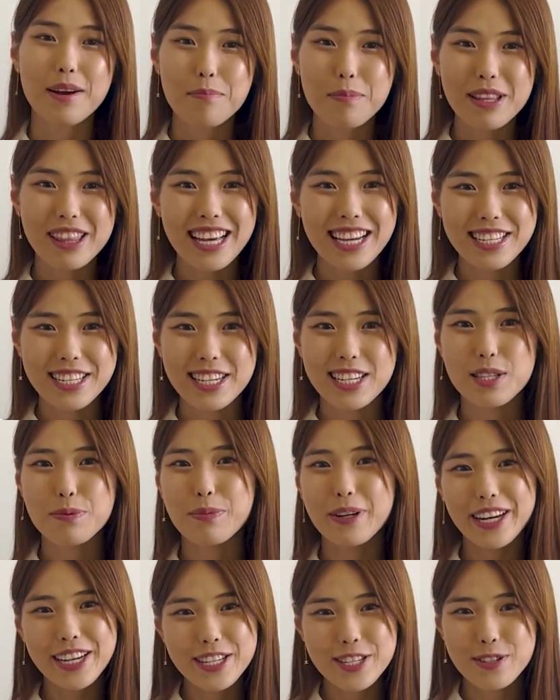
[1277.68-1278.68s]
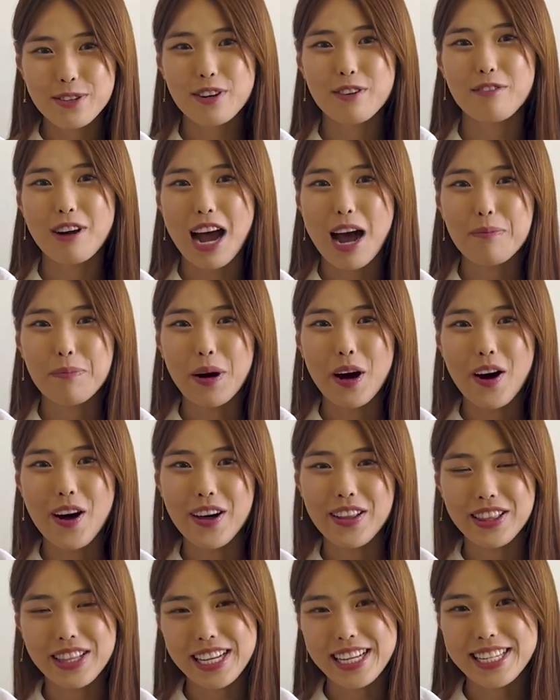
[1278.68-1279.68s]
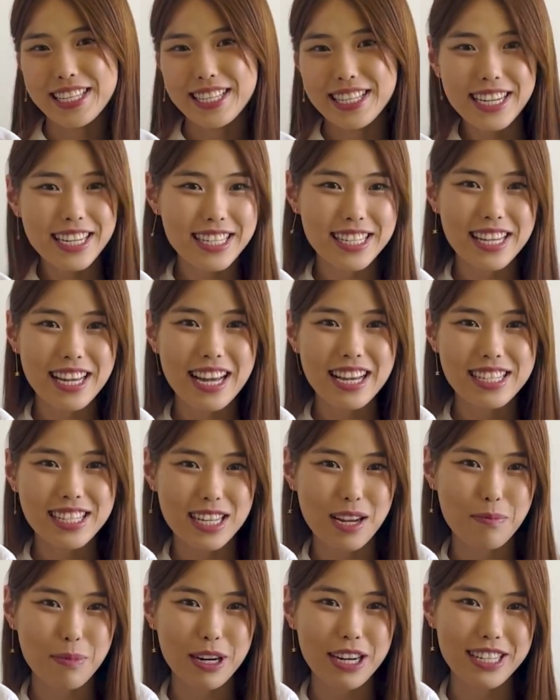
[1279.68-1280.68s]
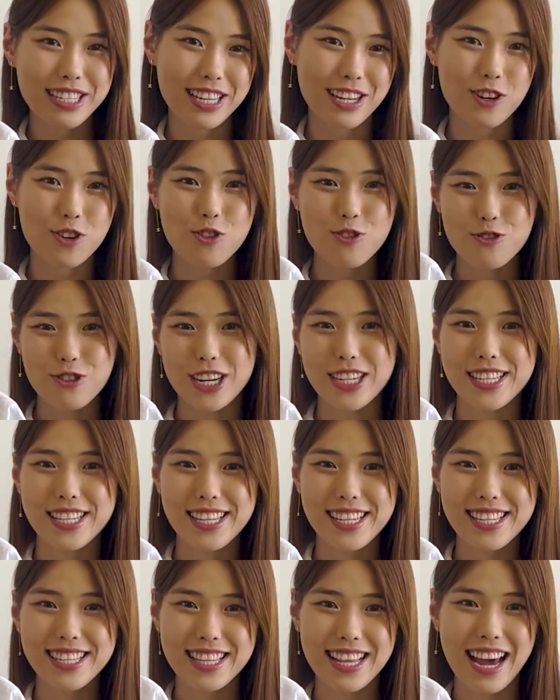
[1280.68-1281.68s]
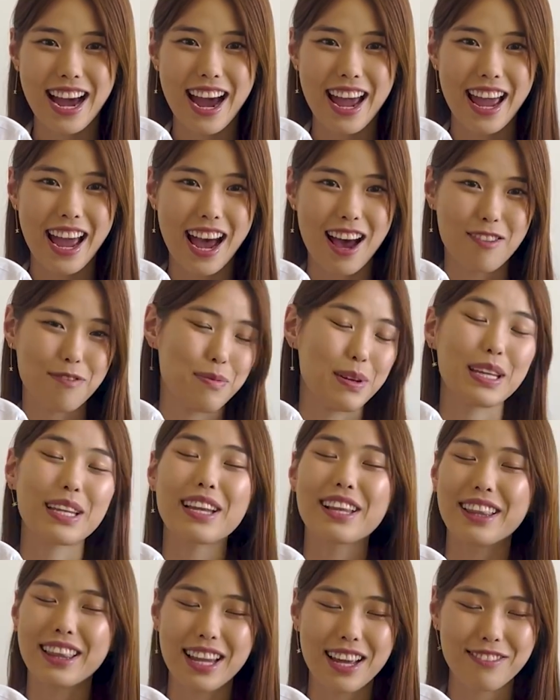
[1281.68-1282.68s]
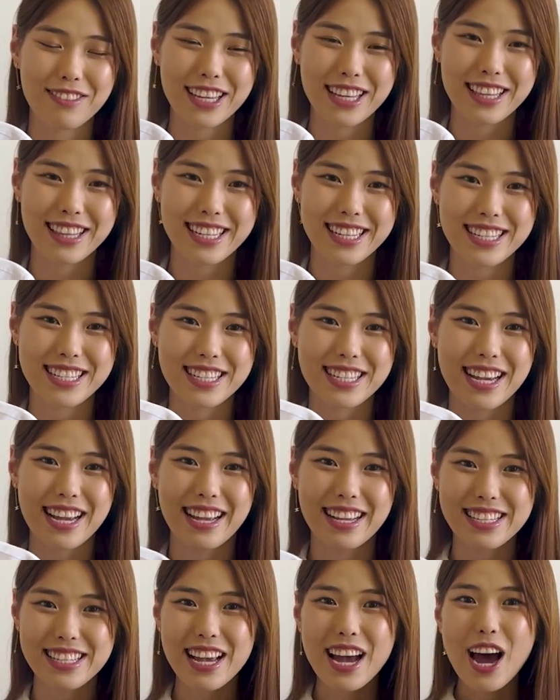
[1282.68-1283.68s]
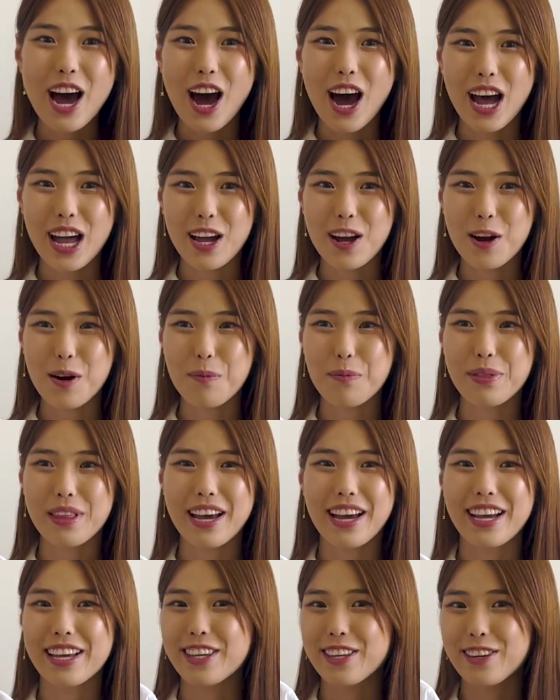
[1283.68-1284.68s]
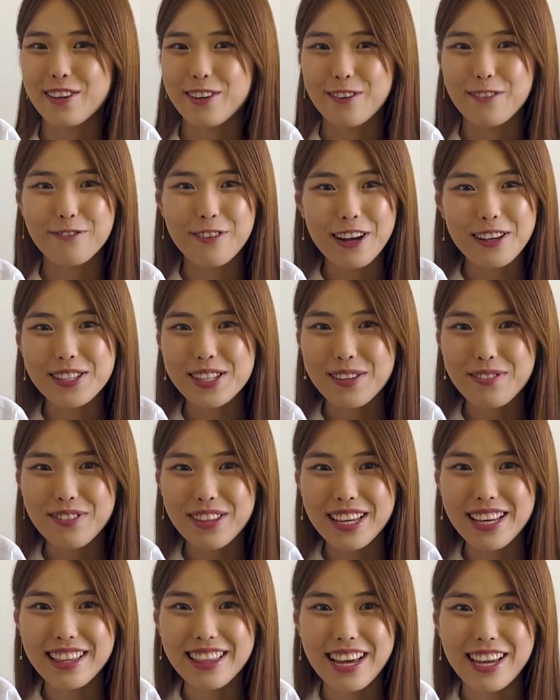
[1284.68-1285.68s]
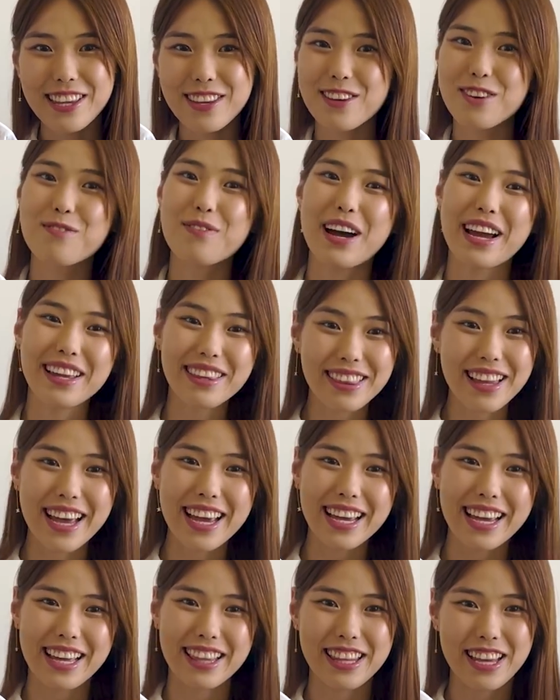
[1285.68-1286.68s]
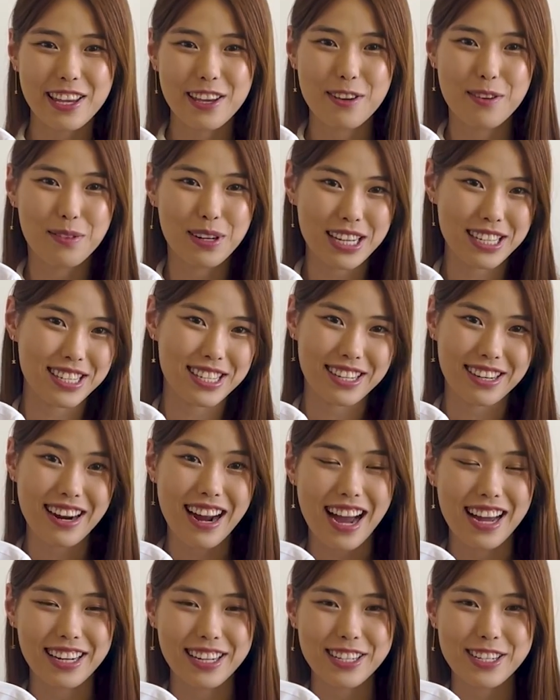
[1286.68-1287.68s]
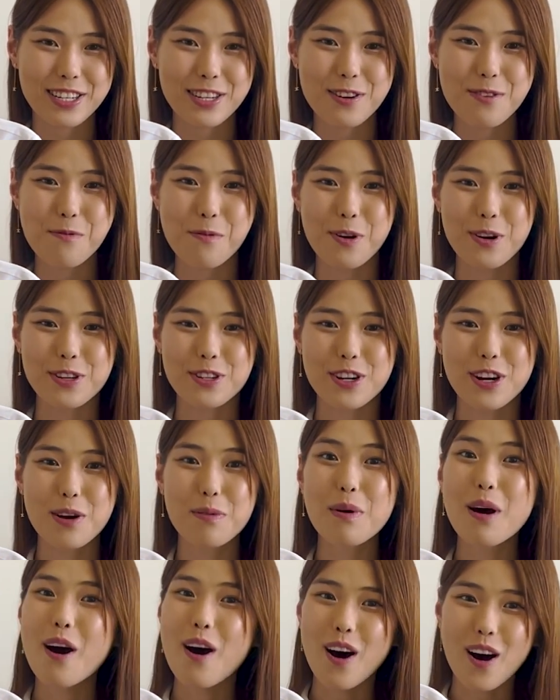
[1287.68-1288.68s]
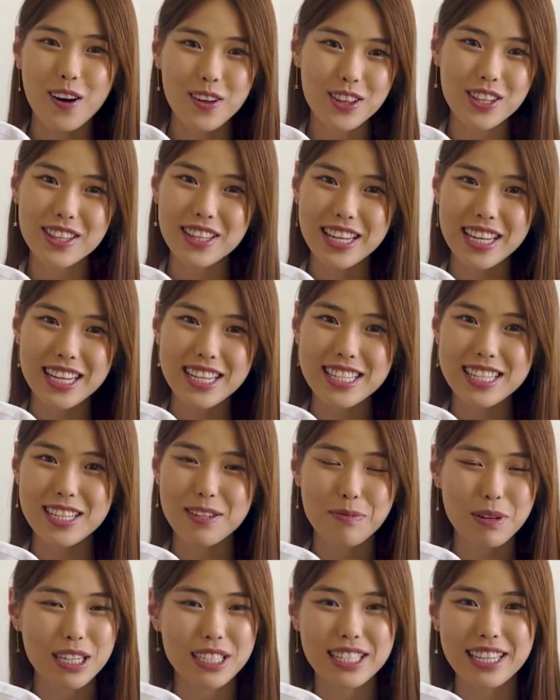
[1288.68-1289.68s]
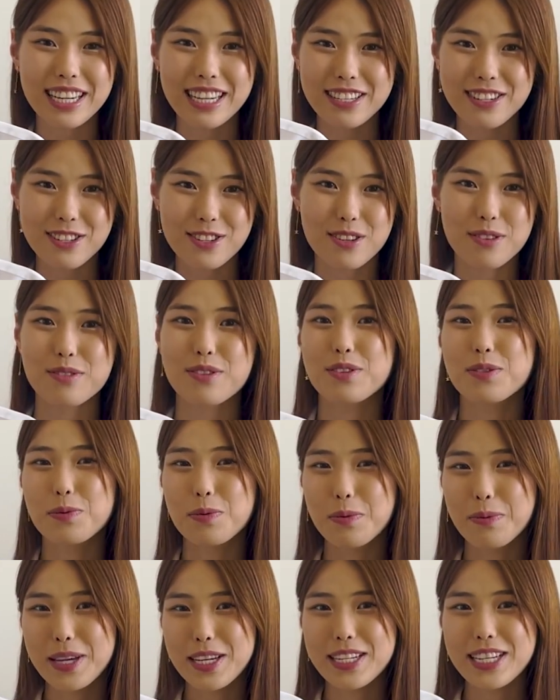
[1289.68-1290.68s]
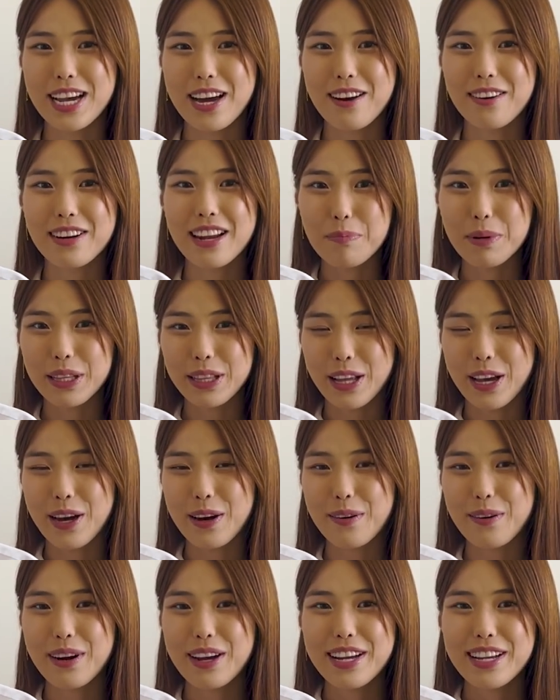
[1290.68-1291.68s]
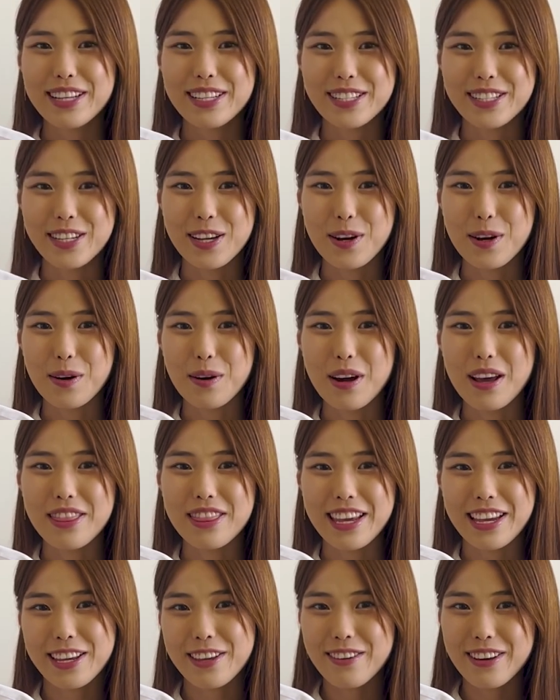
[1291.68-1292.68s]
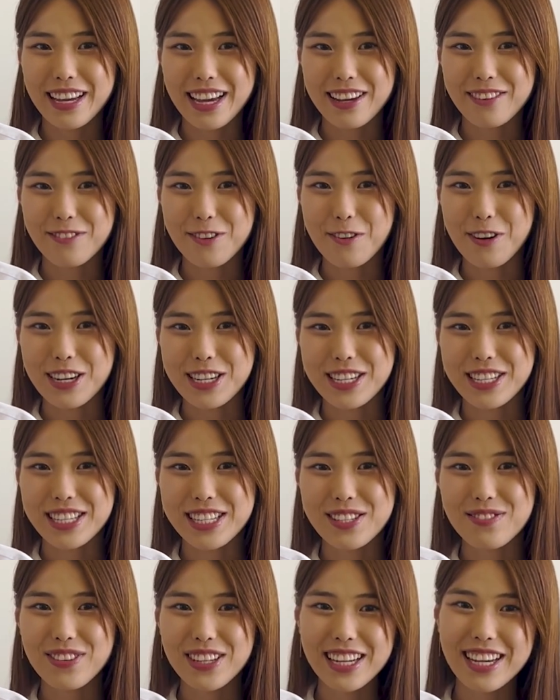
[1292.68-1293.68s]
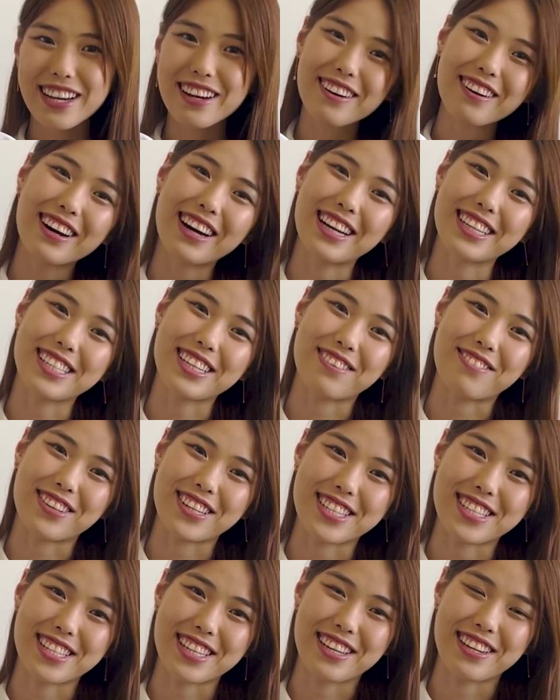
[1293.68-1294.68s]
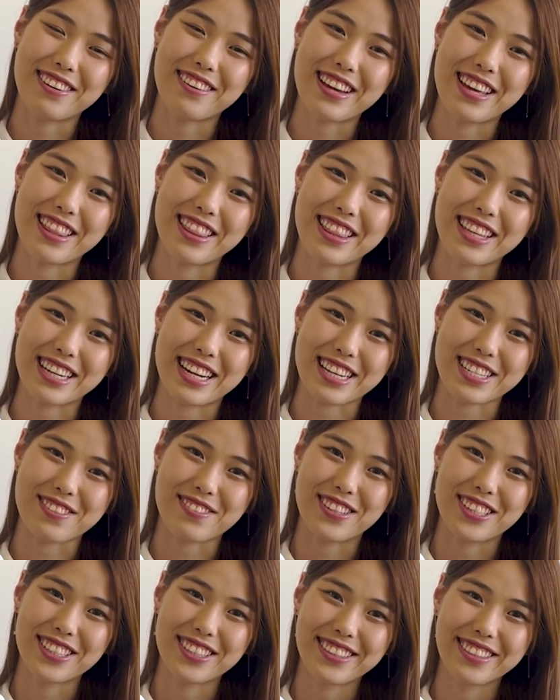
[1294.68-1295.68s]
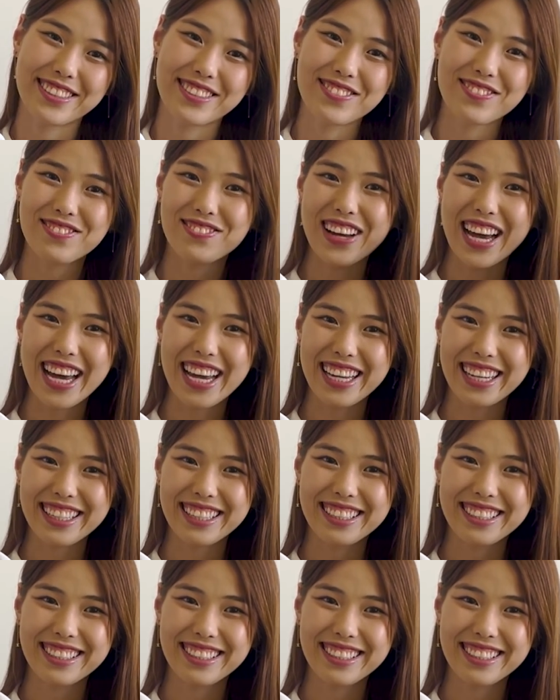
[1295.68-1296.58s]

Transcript: But that does bring us to a wrap on the 6 summer essential dresses that I have been loving these days. I hope that you found something that you might like and that you'd consider adding to your wardrobe. All the links, pricing, and descriptions will be down below. So thank you again for watching this video. I'll definitely see you in the next one. Bye!